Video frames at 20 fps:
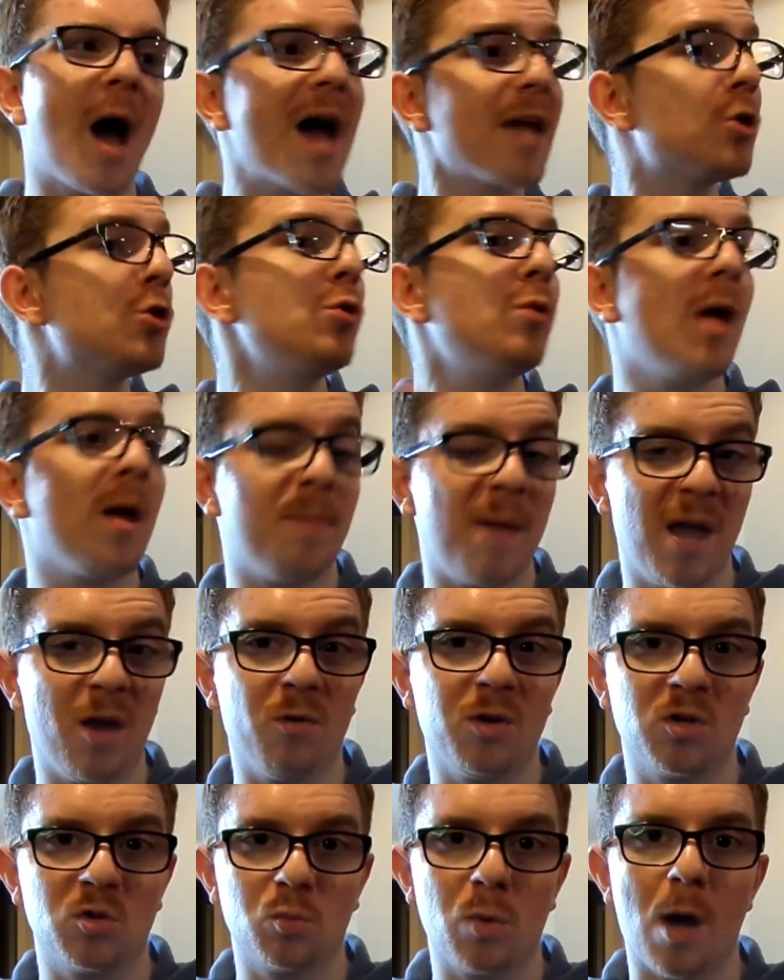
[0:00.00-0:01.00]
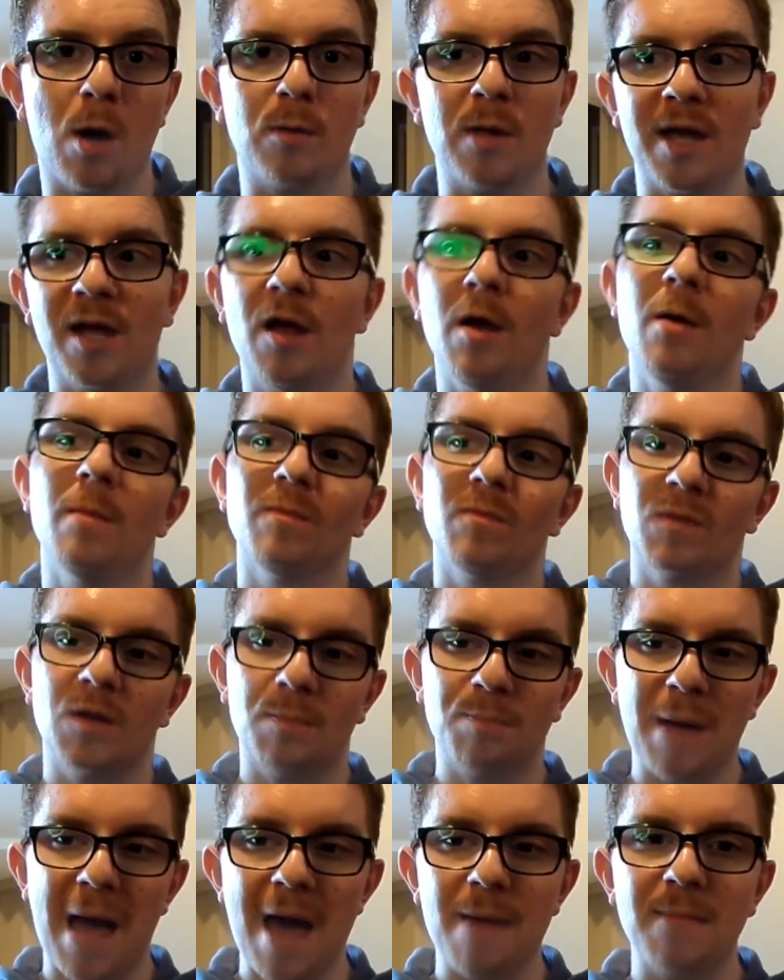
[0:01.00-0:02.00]
I do like Penguin as well. Like, the
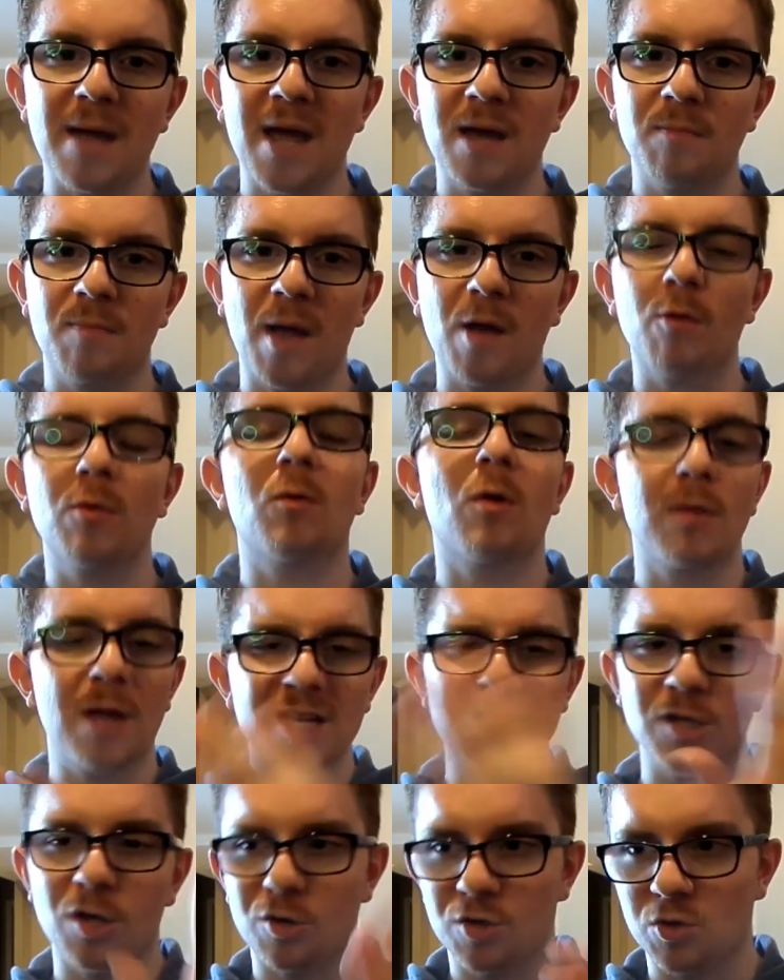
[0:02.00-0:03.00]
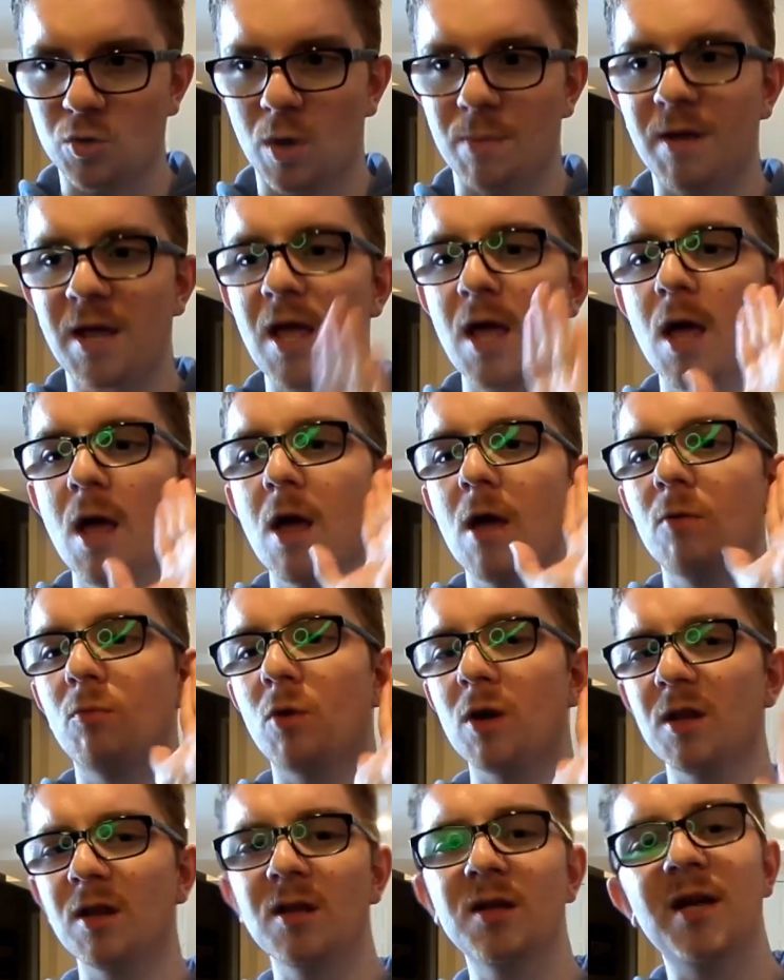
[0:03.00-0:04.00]
Batman, Penguin, well, that's another story. But
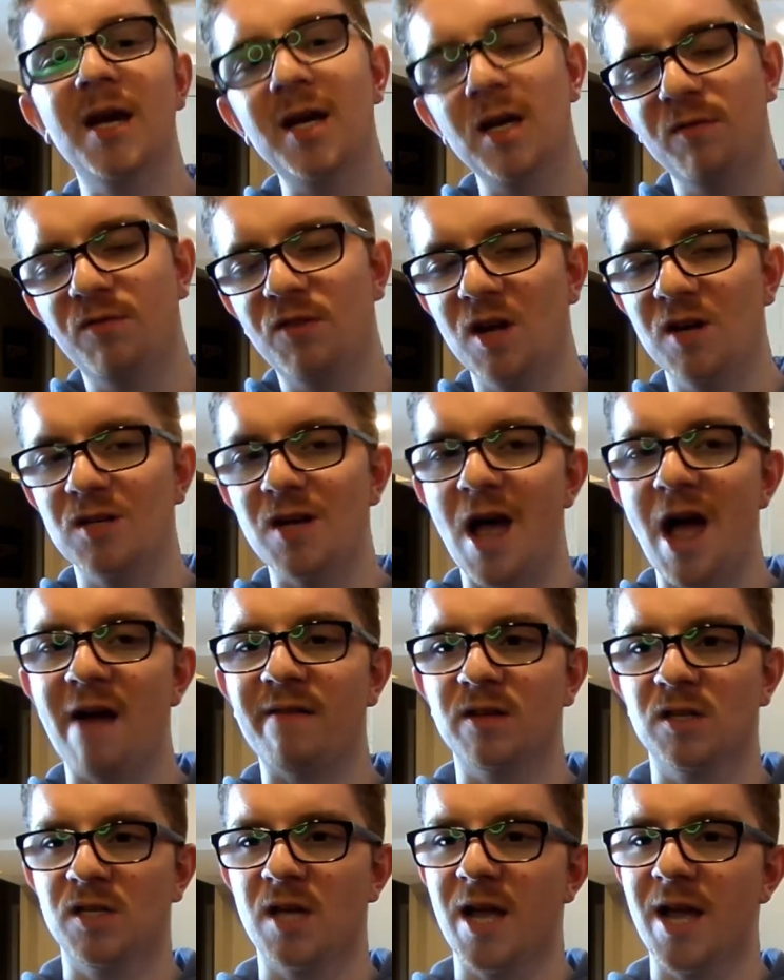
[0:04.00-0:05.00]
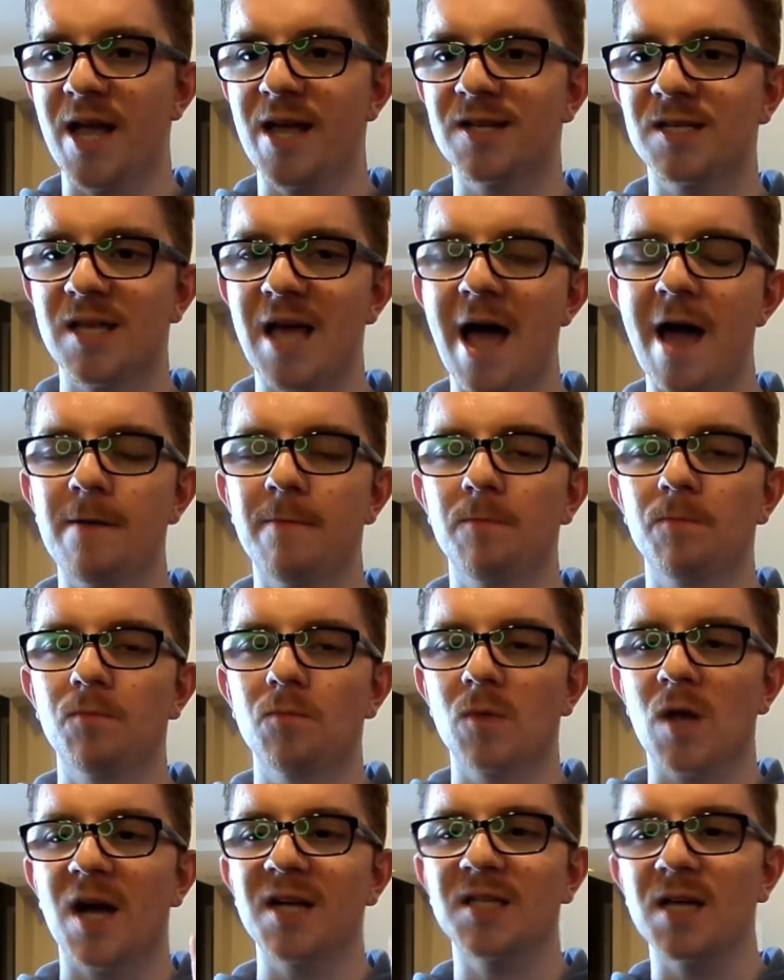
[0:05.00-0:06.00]
one of the negative things I have to say is that,
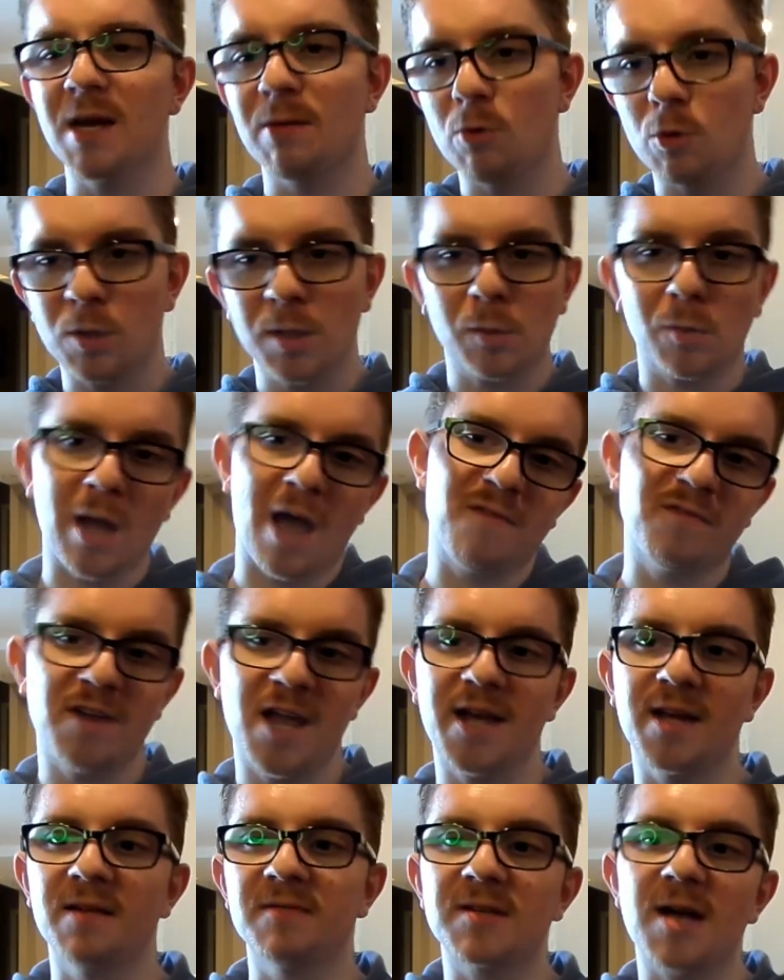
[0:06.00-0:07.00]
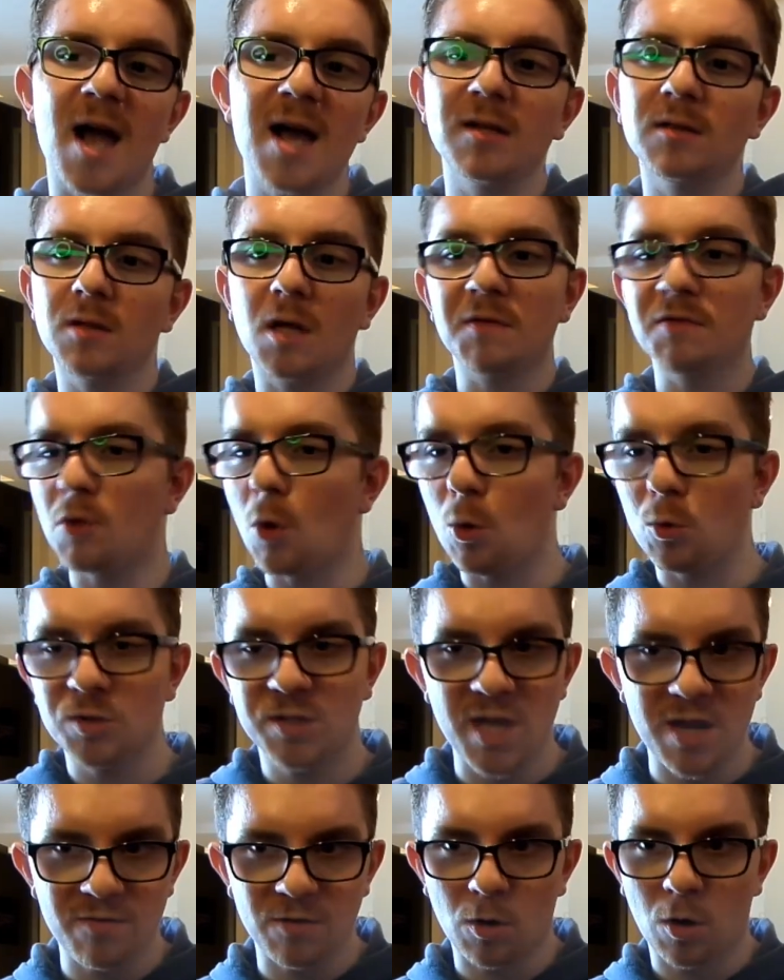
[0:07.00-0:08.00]
I said I really don't have negatives. I love the whole
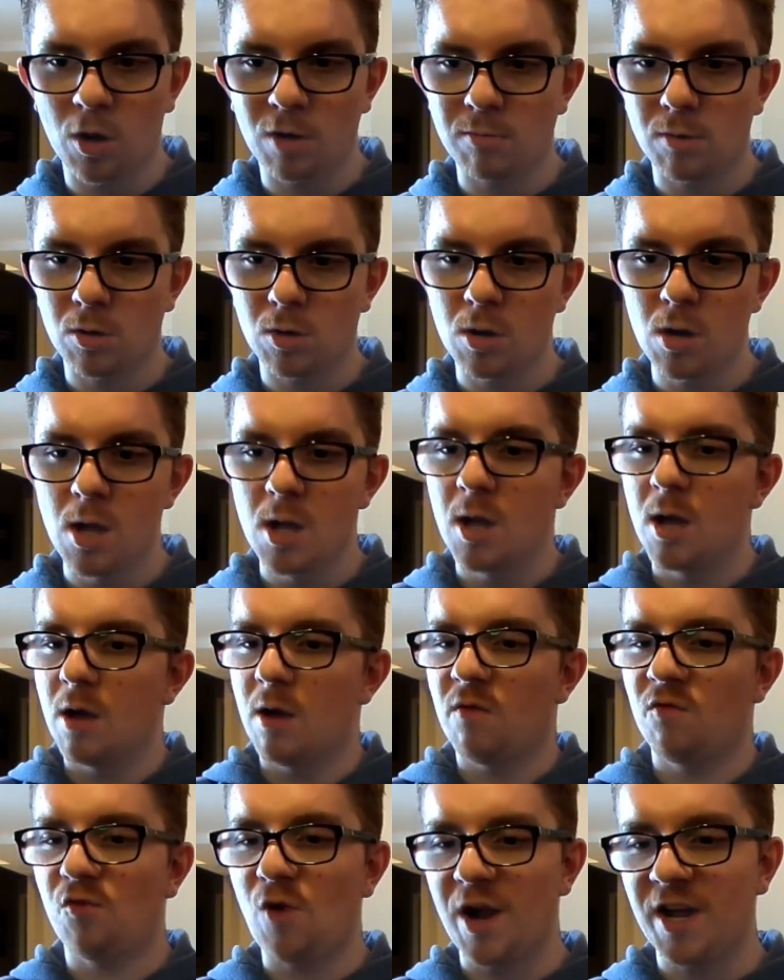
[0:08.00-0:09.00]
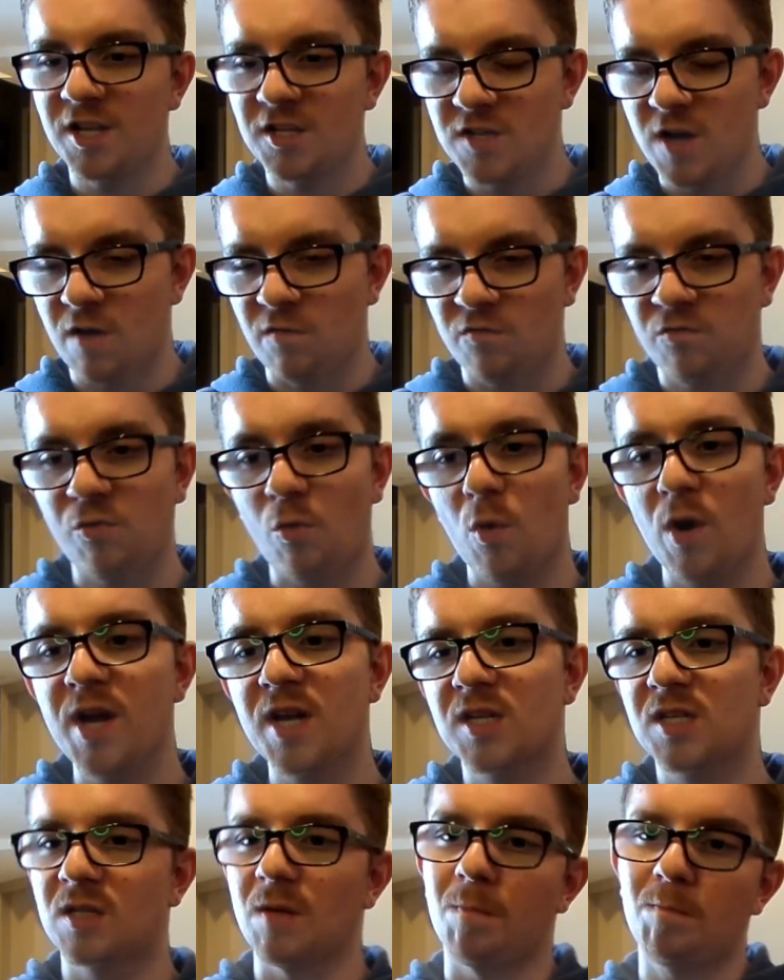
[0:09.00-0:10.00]
David Harbour Frankenstein
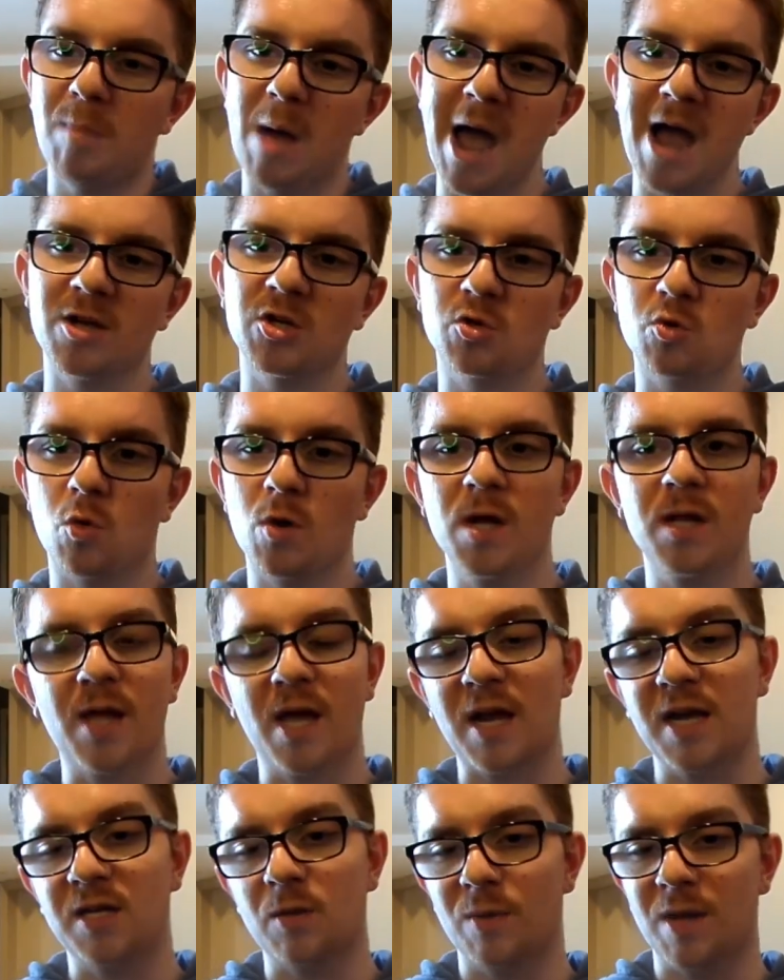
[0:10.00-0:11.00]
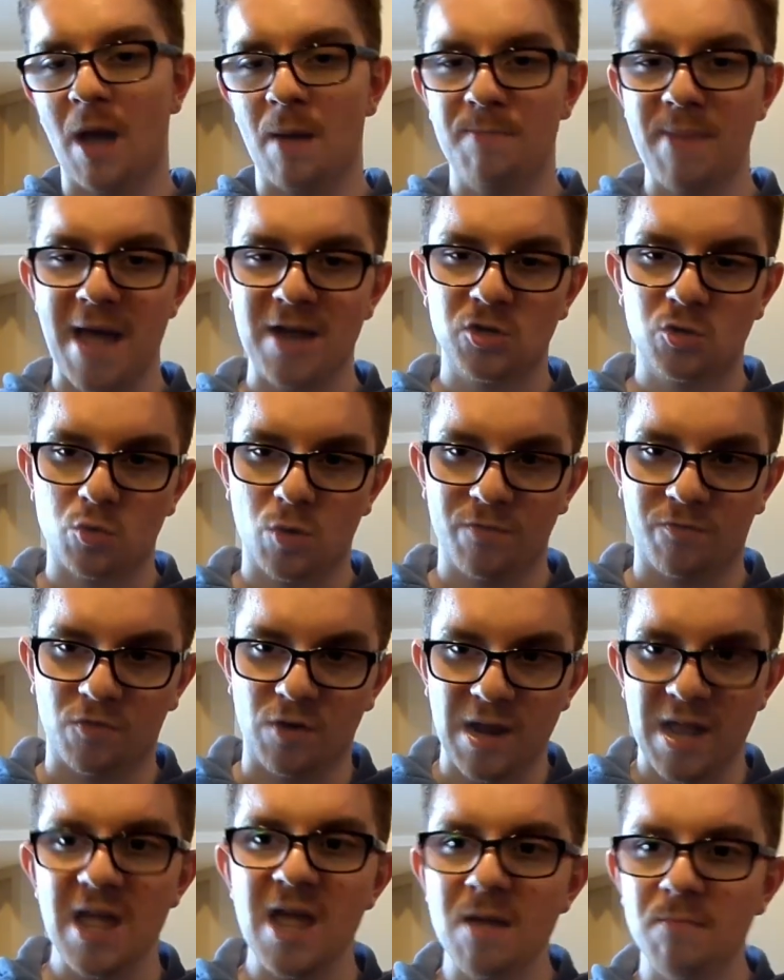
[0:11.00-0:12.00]
voice, the backstory. Like I said, we got backstory for
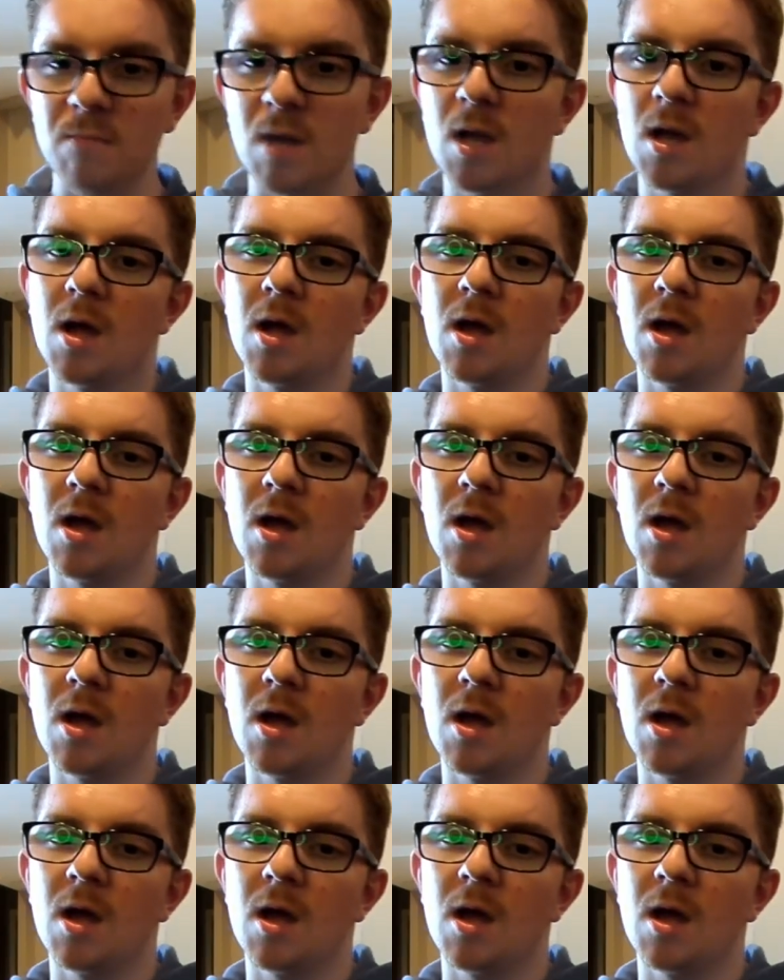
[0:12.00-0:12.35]
him.